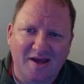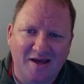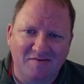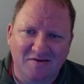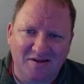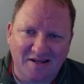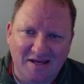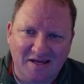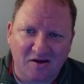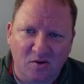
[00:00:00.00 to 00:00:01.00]
have a
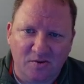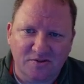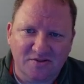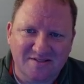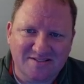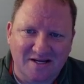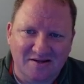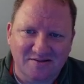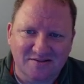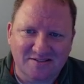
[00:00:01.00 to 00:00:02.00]
link going to the
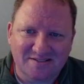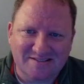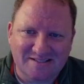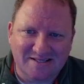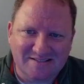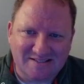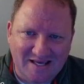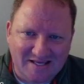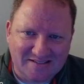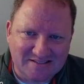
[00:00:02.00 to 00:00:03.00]
styles
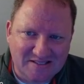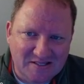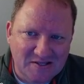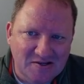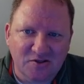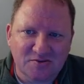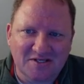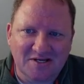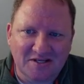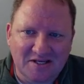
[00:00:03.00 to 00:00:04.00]
CSS
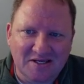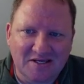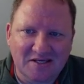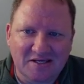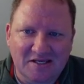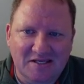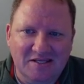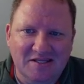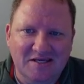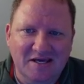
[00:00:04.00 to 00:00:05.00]
using a link
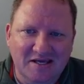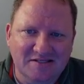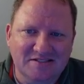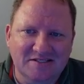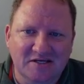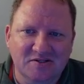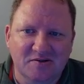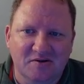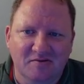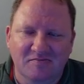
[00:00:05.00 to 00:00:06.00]
in the head
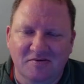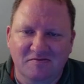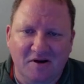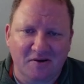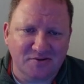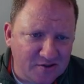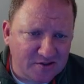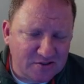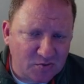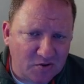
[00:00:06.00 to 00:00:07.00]
section of the file.
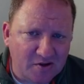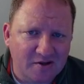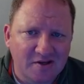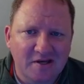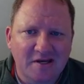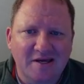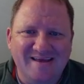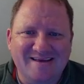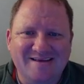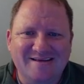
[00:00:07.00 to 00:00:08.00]
This one
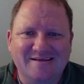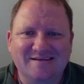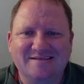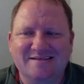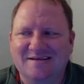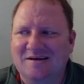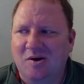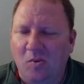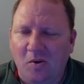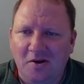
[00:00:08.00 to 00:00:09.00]
is
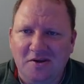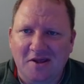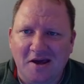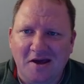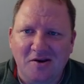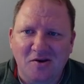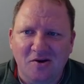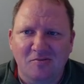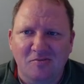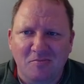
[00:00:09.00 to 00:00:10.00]
one that
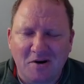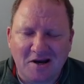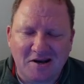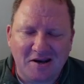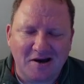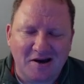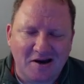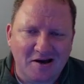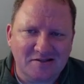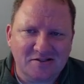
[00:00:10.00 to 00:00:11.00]
you might
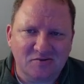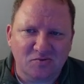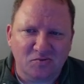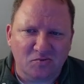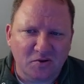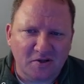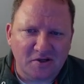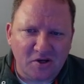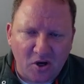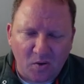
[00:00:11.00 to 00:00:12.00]
not really
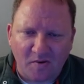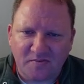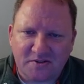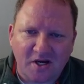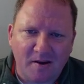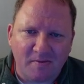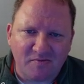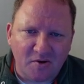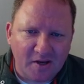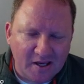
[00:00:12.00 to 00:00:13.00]
know off the top of
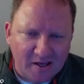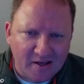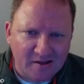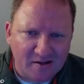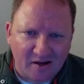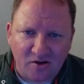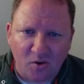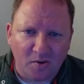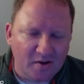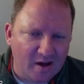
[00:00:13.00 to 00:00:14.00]
your head. I
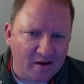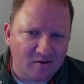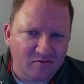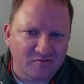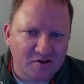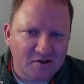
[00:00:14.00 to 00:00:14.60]
know a lot of